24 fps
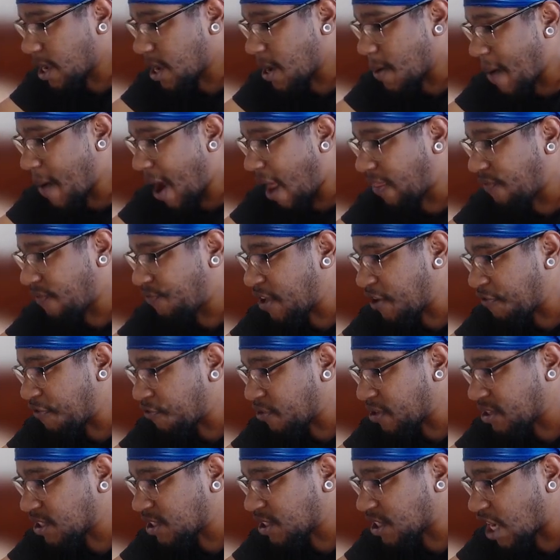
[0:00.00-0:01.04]

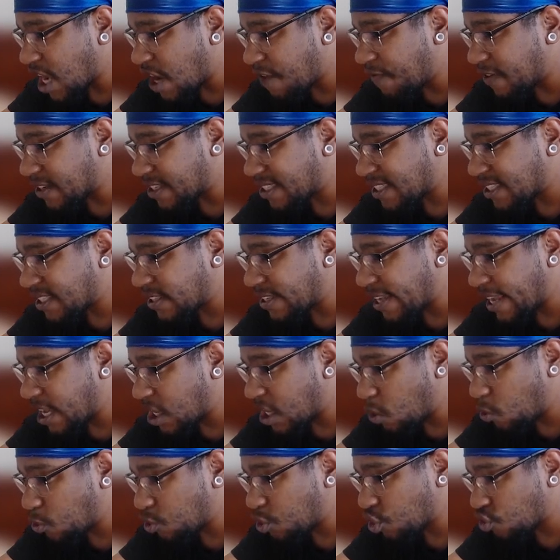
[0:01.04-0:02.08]
of a
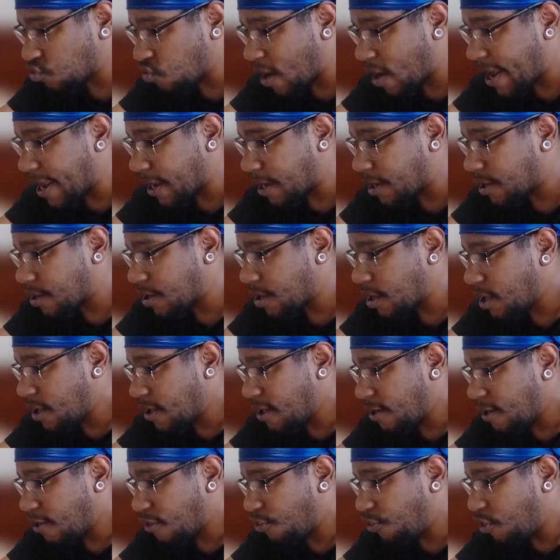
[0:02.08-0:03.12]
single strike,
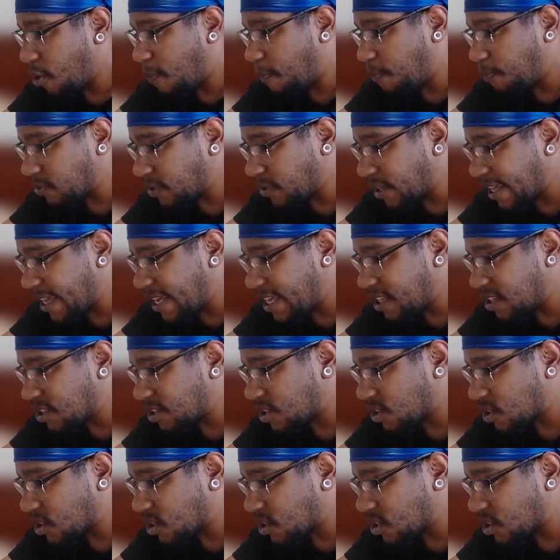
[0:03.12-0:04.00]
the blade